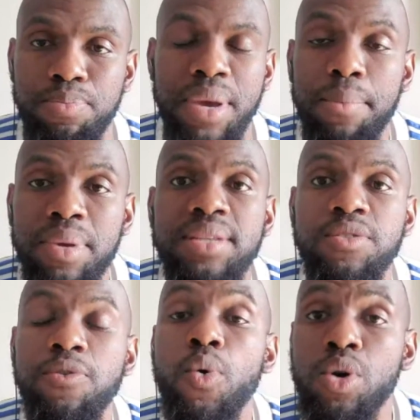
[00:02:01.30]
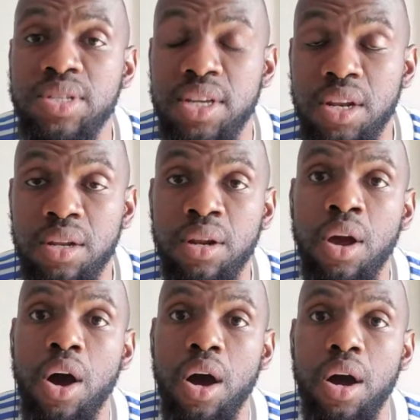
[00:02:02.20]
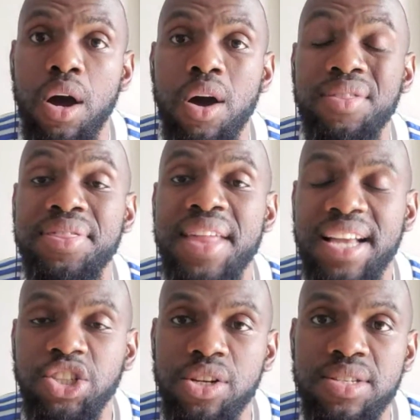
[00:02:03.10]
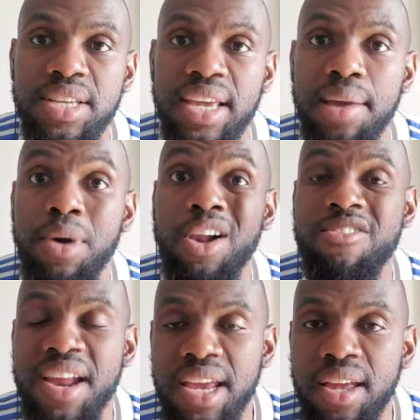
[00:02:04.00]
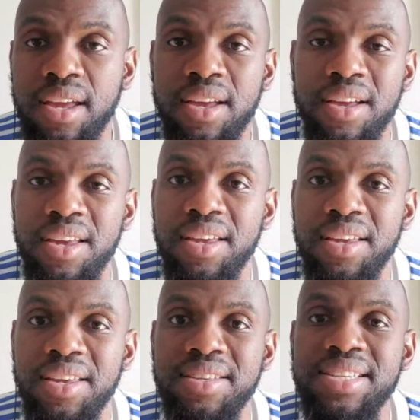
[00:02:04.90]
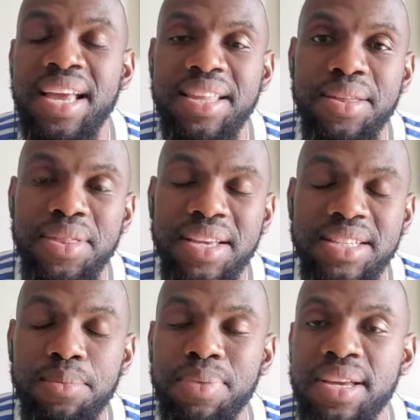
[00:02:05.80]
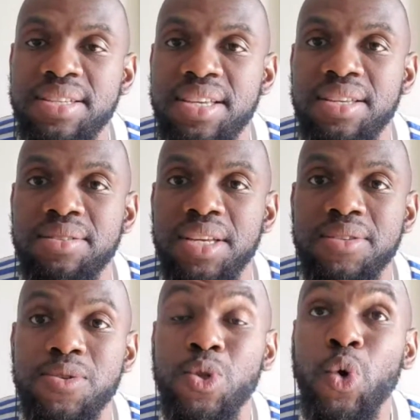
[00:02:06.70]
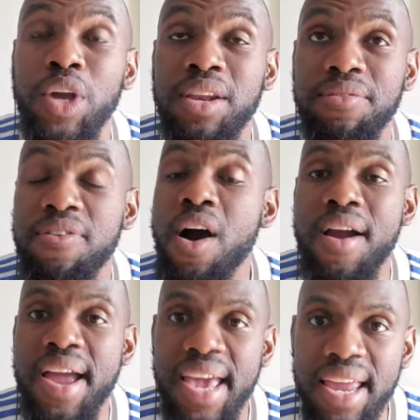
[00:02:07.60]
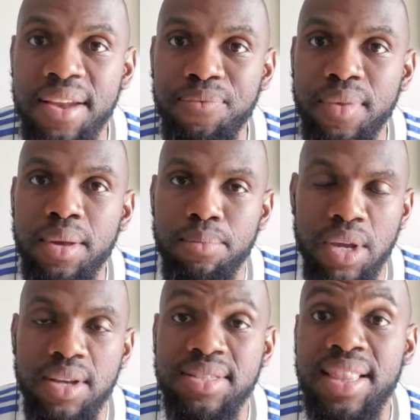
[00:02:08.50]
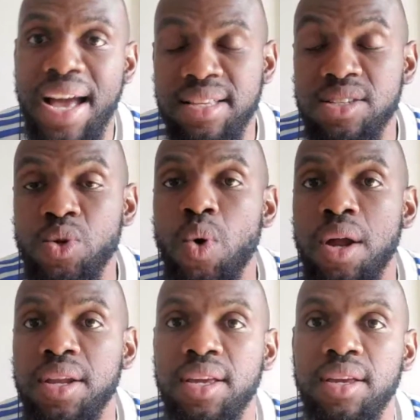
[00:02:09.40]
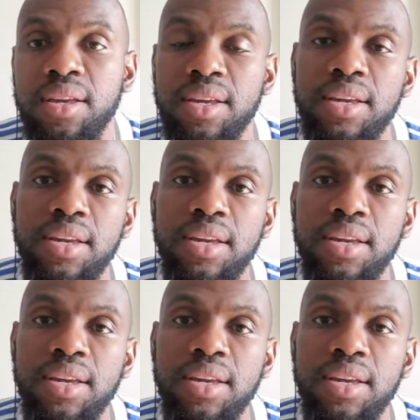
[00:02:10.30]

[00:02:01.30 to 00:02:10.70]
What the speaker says: Pep is focusing on that Chelsea game already. He's getting things in place. He's looking far ahead, because that is the one he